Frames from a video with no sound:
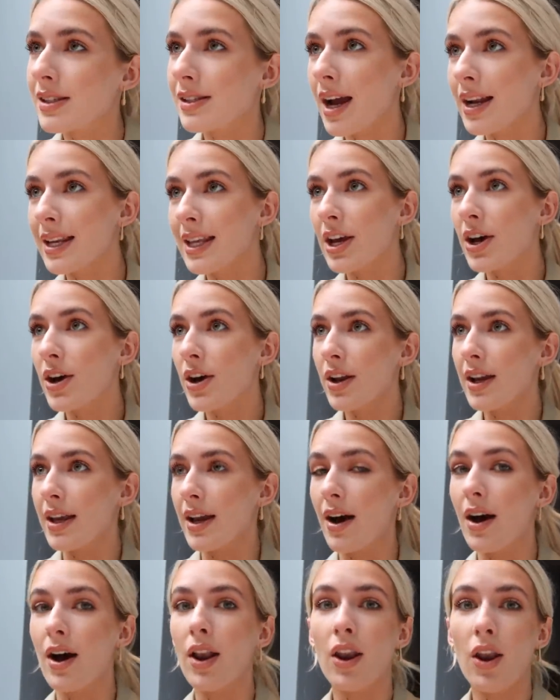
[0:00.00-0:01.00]
slightly
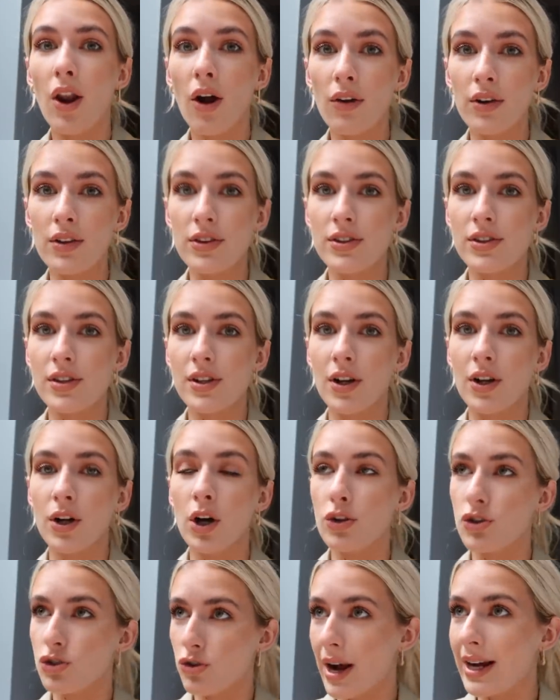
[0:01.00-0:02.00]
earlier, Lawrence
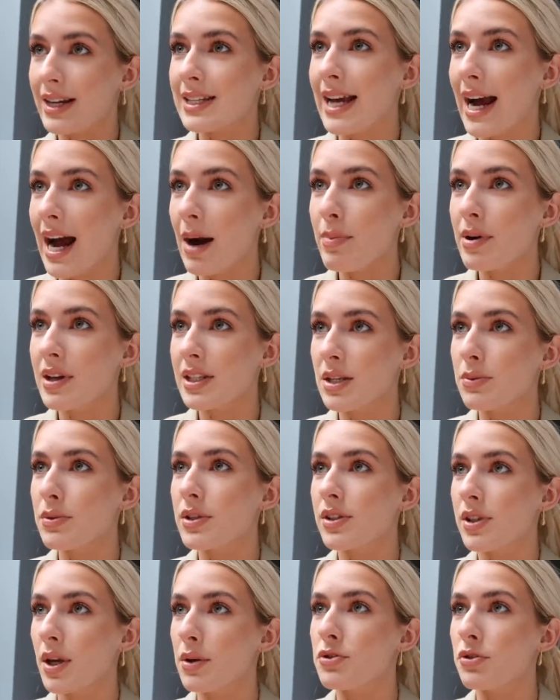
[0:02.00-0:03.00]
got dragged out because he
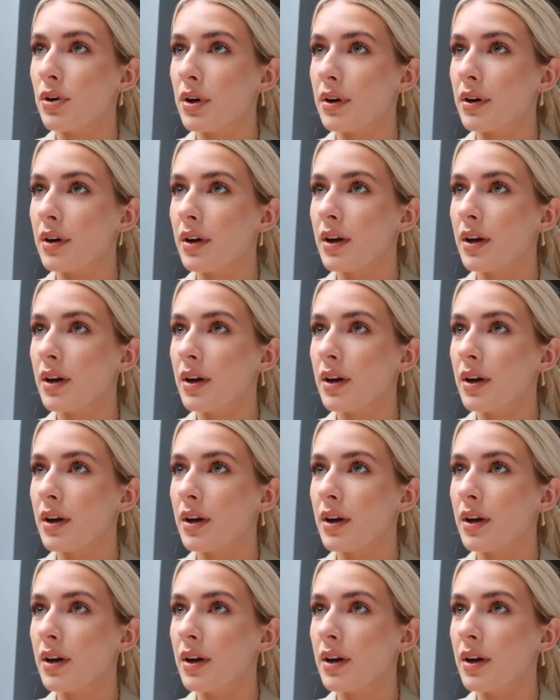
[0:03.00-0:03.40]
was so drunk.